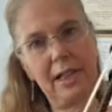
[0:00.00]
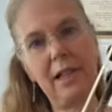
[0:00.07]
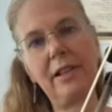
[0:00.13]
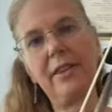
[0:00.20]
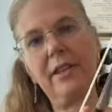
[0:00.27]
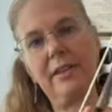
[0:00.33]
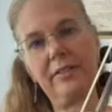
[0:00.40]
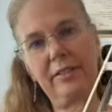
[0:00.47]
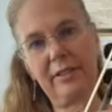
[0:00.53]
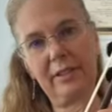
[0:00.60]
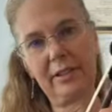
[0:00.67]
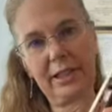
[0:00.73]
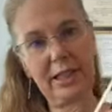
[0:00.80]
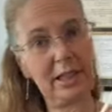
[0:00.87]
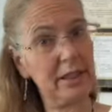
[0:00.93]
is
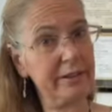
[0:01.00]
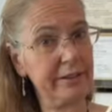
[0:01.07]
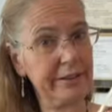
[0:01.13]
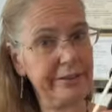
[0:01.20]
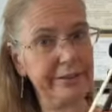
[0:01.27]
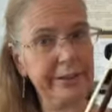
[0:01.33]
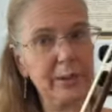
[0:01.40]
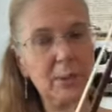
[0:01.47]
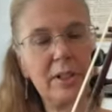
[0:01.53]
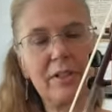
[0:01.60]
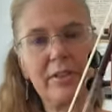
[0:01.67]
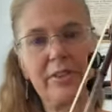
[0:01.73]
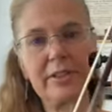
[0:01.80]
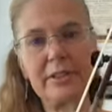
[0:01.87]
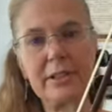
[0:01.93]
the lower
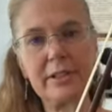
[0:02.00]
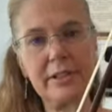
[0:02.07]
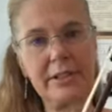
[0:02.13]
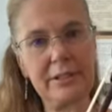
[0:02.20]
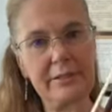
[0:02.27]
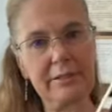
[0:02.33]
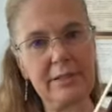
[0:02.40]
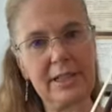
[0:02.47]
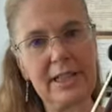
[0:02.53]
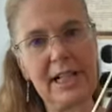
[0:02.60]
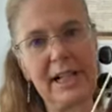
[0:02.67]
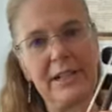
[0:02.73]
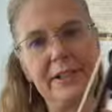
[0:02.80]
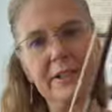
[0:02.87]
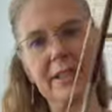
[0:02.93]
third
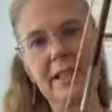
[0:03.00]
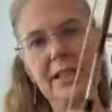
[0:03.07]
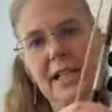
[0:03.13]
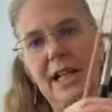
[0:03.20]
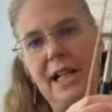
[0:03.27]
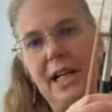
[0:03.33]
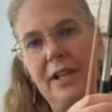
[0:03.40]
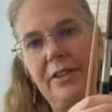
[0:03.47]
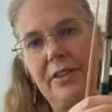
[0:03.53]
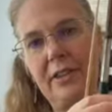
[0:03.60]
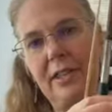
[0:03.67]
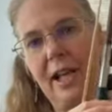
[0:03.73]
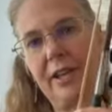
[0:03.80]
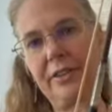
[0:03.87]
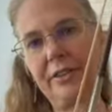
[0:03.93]
down
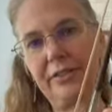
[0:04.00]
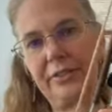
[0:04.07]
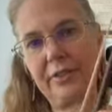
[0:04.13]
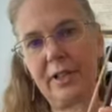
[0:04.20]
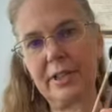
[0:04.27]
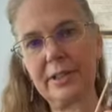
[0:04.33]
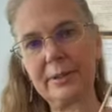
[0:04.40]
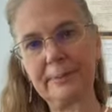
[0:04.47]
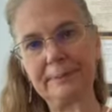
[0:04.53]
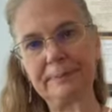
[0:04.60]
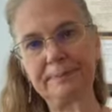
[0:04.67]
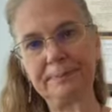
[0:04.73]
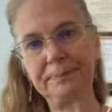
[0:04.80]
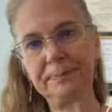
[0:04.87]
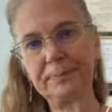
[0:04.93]
at the frog.
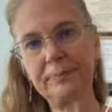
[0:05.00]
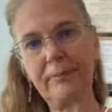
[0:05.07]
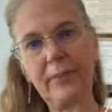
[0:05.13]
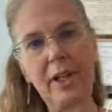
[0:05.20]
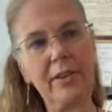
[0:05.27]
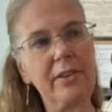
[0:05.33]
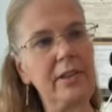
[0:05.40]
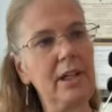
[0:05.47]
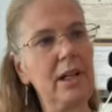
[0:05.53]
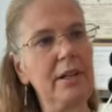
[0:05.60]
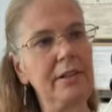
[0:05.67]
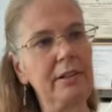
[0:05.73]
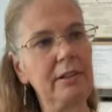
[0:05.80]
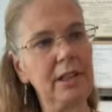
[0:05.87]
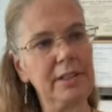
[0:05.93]
The
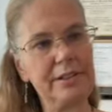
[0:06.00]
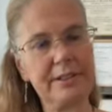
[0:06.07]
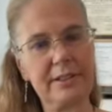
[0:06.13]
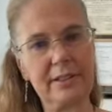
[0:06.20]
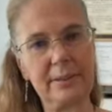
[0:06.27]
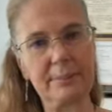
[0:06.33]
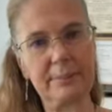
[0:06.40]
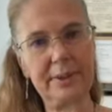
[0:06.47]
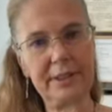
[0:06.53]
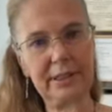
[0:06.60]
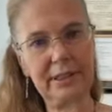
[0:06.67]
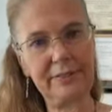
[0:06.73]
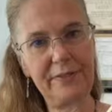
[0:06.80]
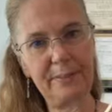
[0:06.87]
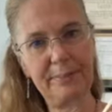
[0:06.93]
other is the middle
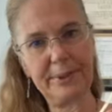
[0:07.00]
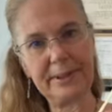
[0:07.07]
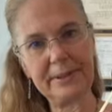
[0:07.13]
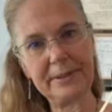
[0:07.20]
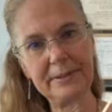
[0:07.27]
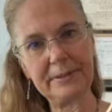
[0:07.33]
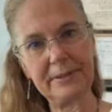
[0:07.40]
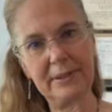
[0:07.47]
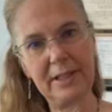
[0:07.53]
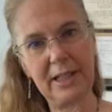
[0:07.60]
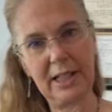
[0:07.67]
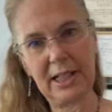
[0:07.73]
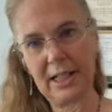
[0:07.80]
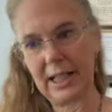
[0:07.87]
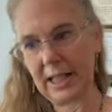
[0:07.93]
of the bow,
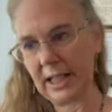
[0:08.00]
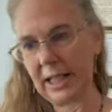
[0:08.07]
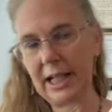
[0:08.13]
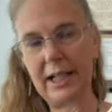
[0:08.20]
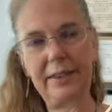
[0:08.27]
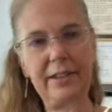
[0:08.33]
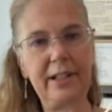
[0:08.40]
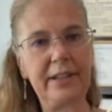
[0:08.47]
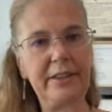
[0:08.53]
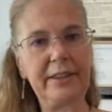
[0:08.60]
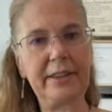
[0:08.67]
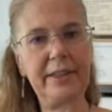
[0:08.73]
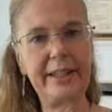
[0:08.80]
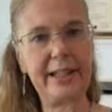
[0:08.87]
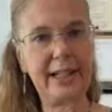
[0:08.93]
and then
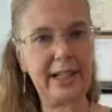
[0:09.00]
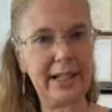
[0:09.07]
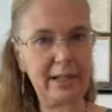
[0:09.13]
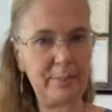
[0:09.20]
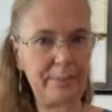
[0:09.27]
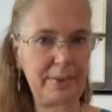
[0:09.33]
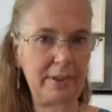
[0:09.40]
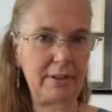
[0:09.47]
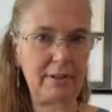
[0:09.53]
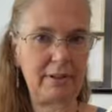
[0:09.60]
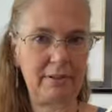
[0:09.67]
the upper